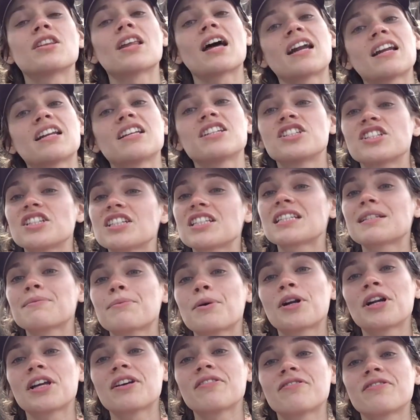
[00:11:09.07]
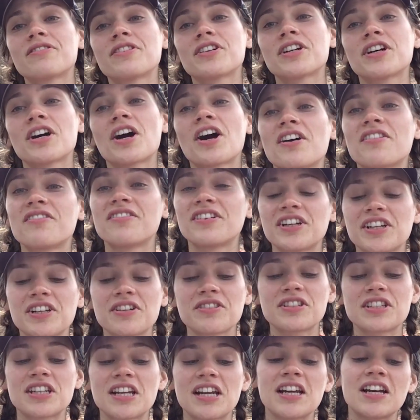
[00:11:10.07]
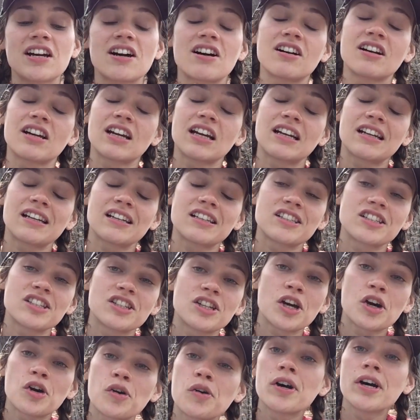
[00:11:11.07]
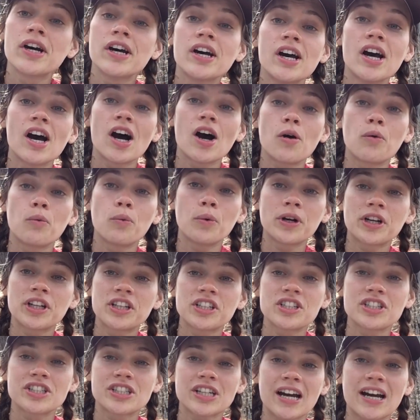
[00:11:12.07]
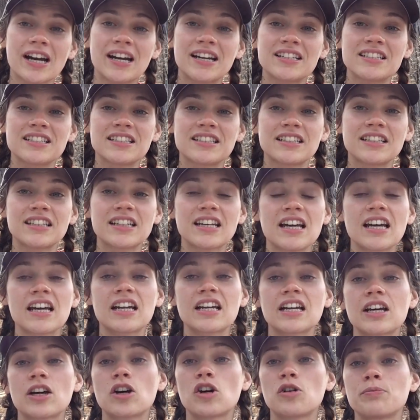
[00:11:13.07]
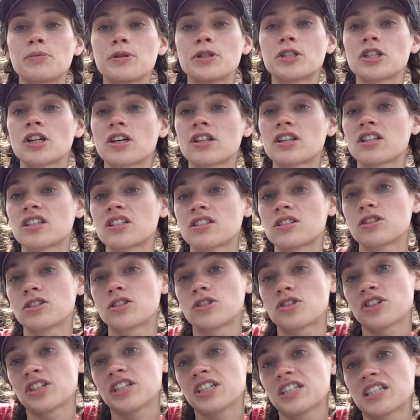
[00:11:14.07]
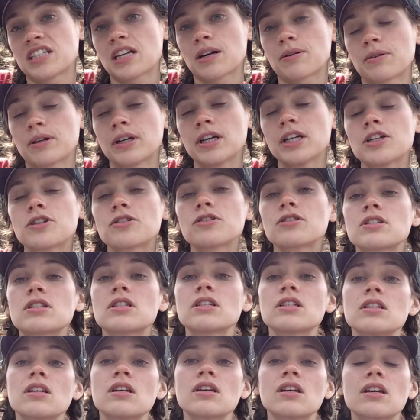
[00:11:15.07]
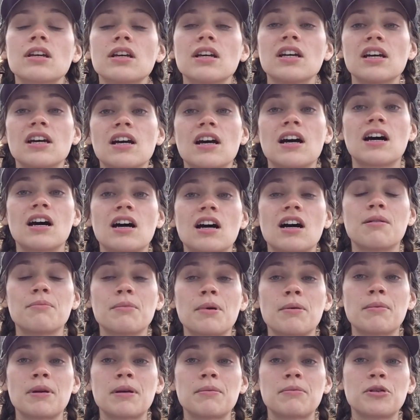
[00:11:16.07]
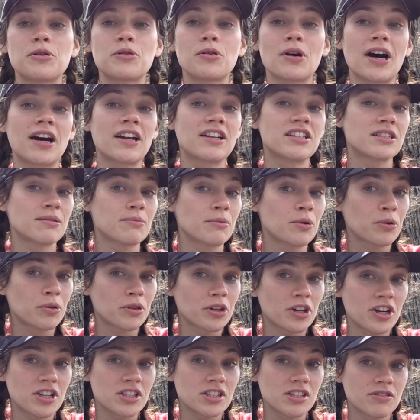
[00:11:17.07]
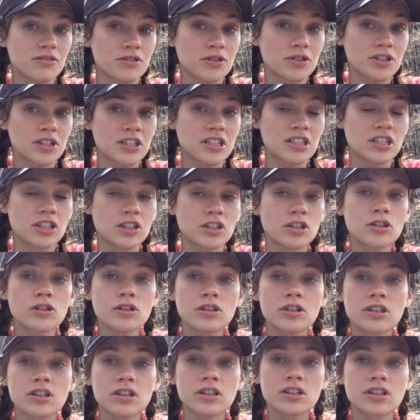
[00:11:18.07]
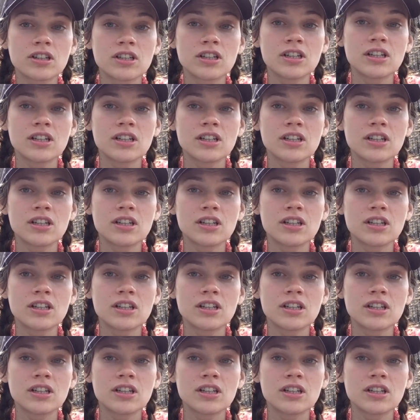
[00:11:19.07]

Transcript: that is just about it for our video today on getting to know a wooden giant. And again, I hope you saw the trees that were interesting, and maybe you had some own thoughts of trees in your